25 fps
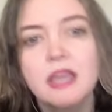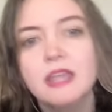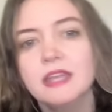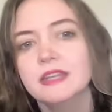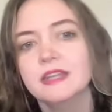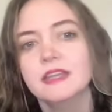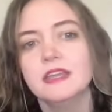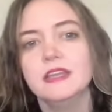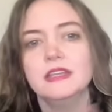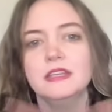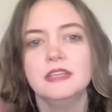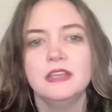
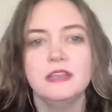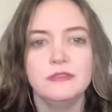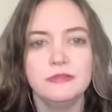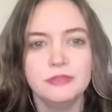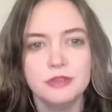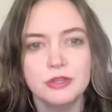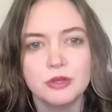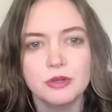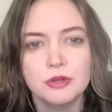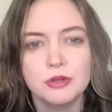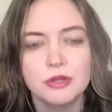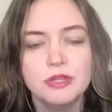And
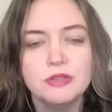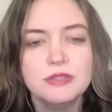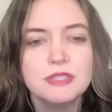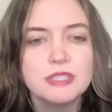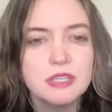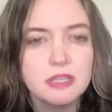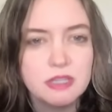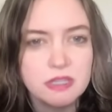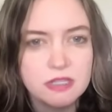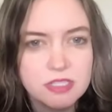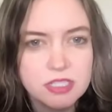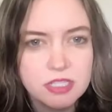if you're
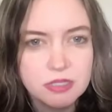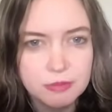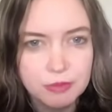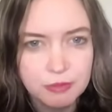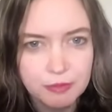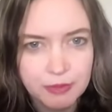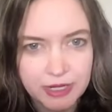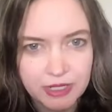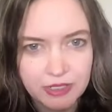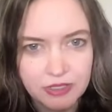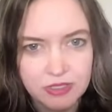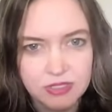using a
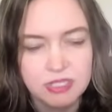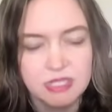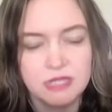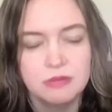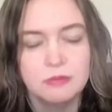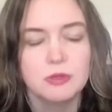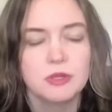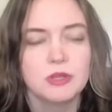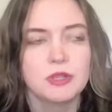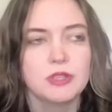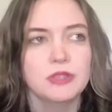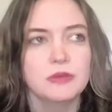consumer wireless
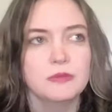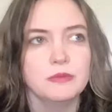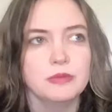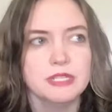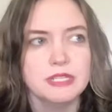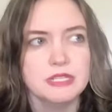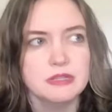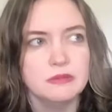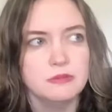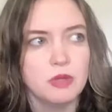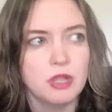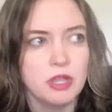network, then
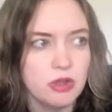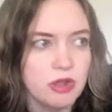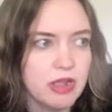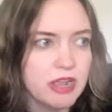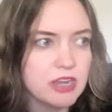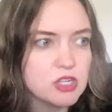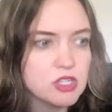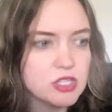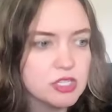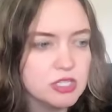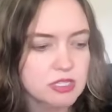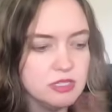what, what you're
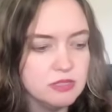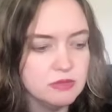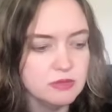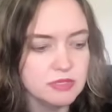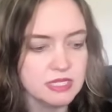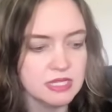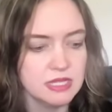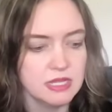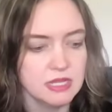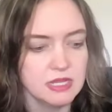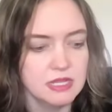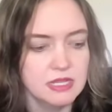actually
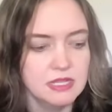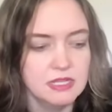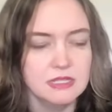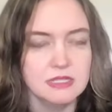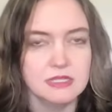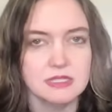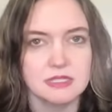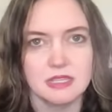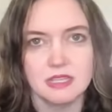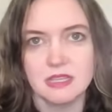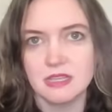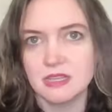using
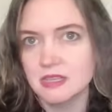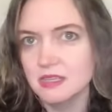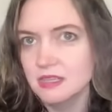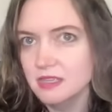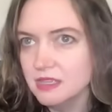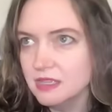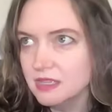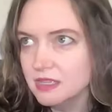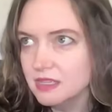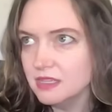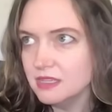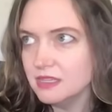is like,
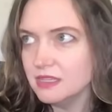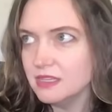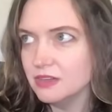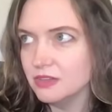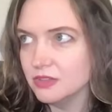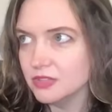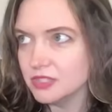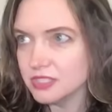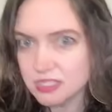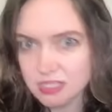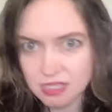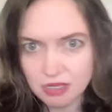
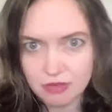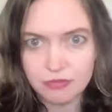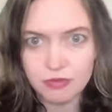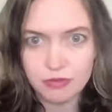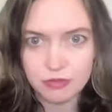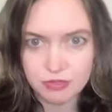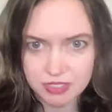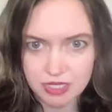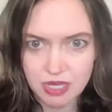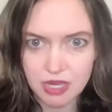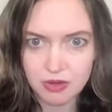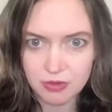you know, the cell
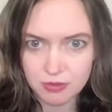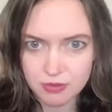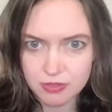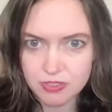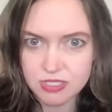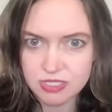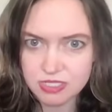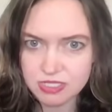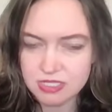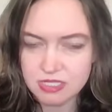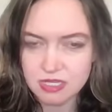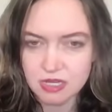phone
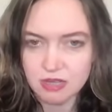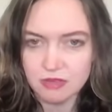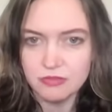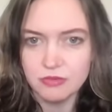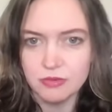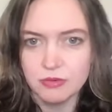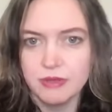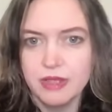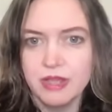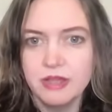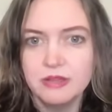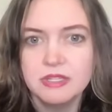towers and
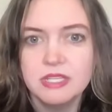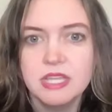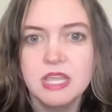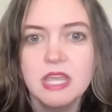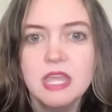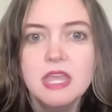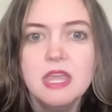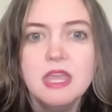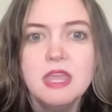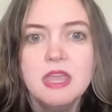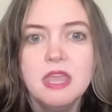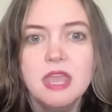stuff around,
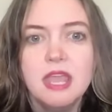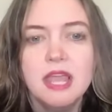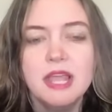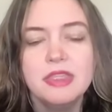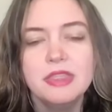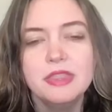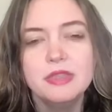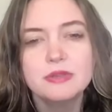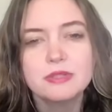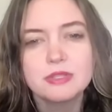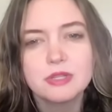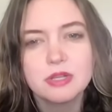
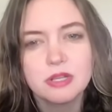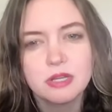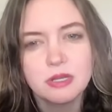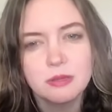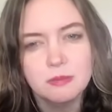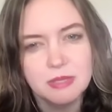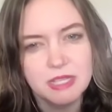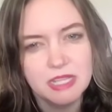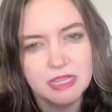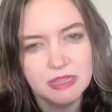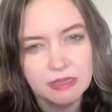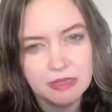and those are
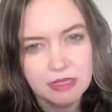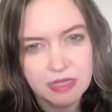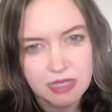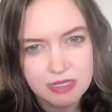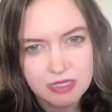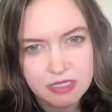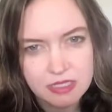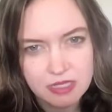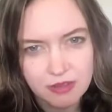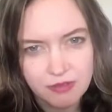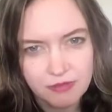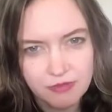going to be
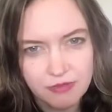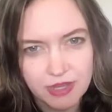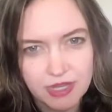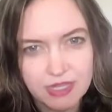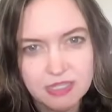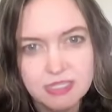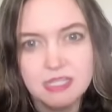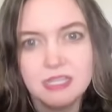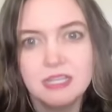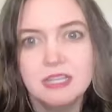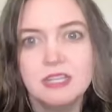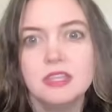less
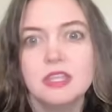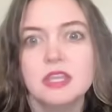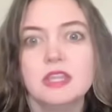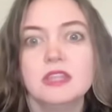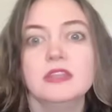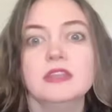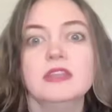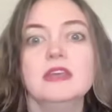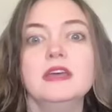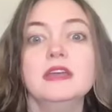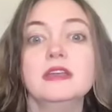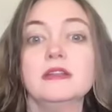affected
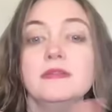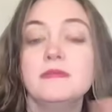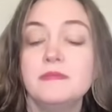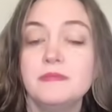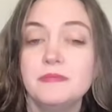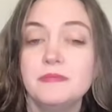than,